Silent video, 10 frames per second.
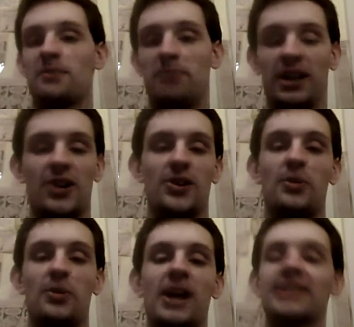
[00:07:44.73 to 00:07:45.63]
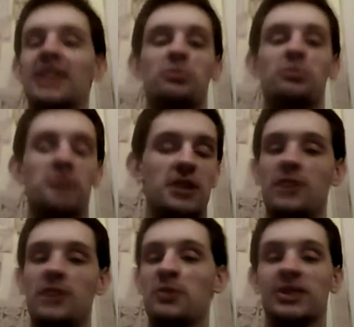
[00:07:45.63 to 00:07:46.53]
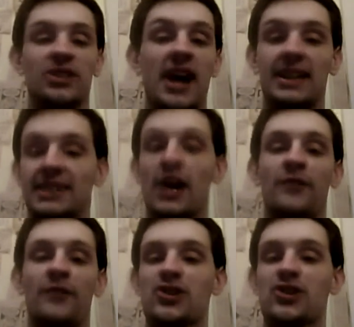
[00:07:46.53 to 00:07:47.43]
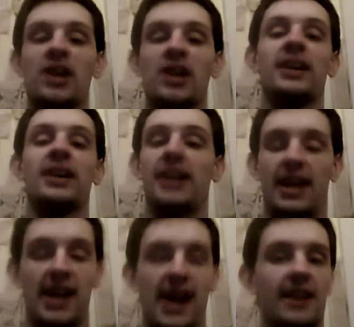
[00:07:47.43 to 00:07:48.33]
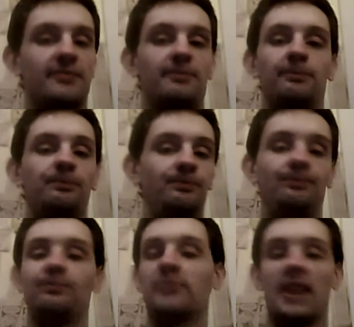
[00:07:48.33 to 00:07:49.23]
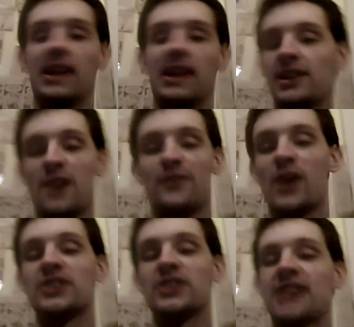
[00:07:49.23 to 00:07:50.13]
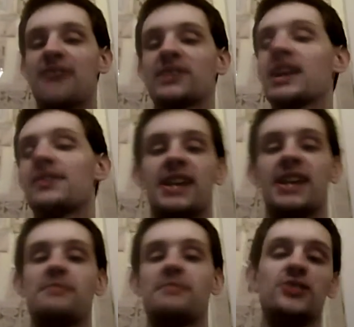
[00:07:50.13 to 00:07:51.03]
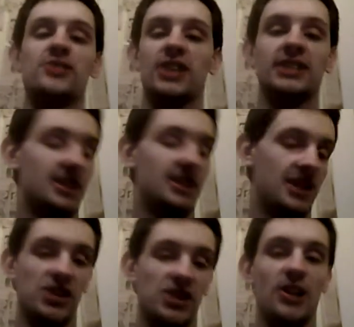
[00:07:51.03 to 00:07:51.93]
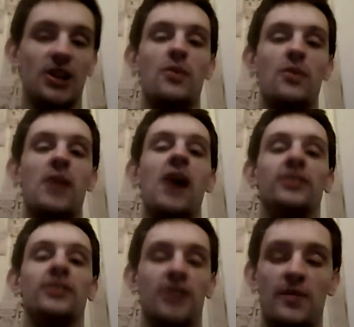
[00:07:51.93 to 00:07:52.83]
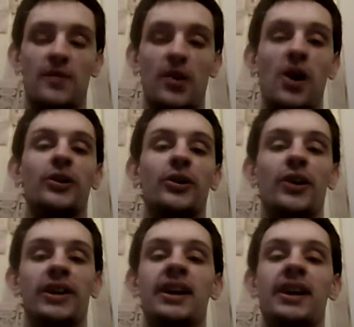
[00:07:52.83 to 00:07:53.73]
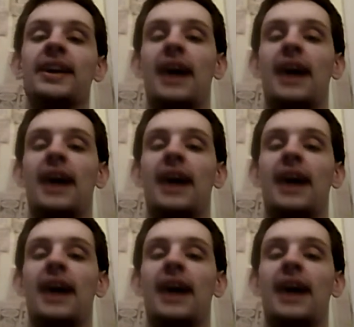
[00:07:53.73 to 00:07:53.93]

player he was. He was not selfish, and therefore, I just have to give it to him. He's just overall good.